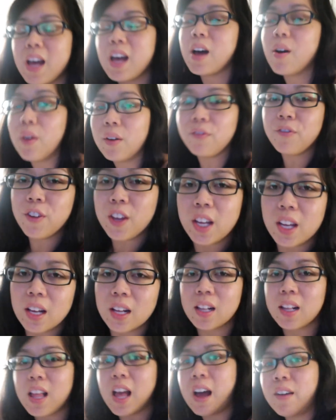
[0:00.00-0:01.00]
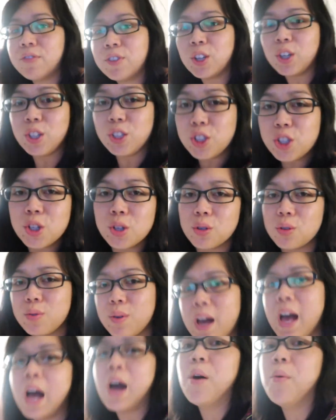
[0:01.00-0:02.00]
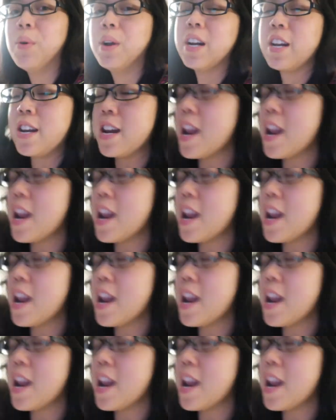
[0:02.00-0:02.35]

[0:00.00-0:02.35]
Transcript: how I feel after a two hour